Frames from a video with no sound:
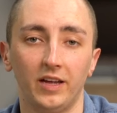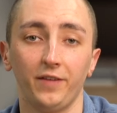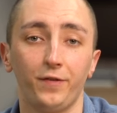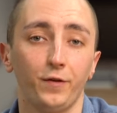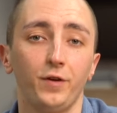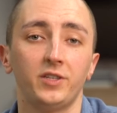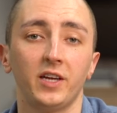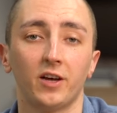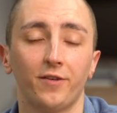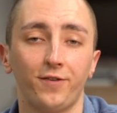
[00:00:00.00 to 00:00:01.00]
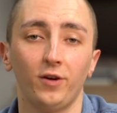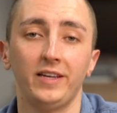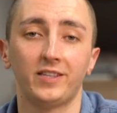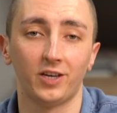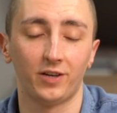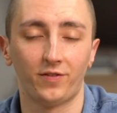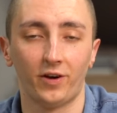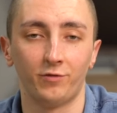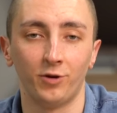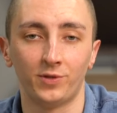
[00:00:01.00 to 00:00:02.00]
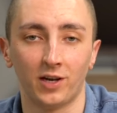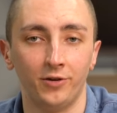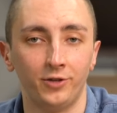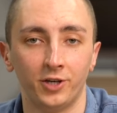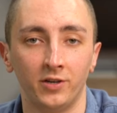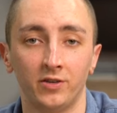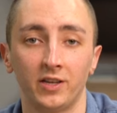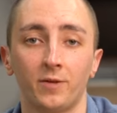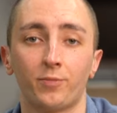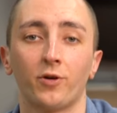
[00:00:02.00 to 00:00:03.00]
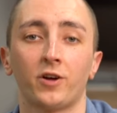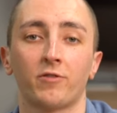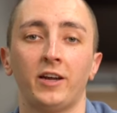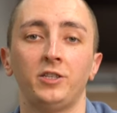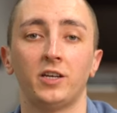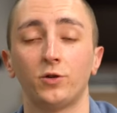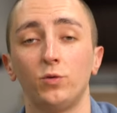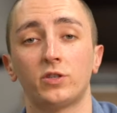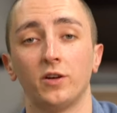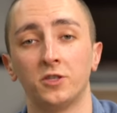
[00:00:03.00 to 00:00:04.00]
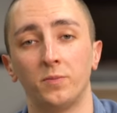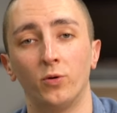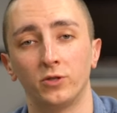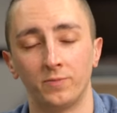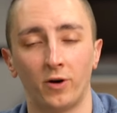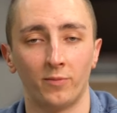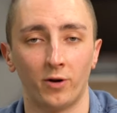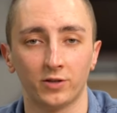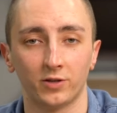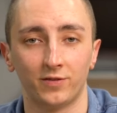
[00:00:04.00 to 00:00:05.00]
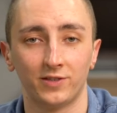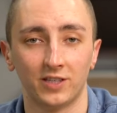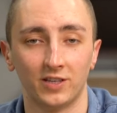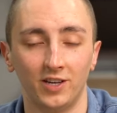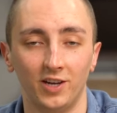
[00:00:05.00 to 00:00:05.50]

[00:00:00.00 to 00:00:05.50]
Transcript: If you're using a fully certified room solution, then the product range is also supported by Microsoft.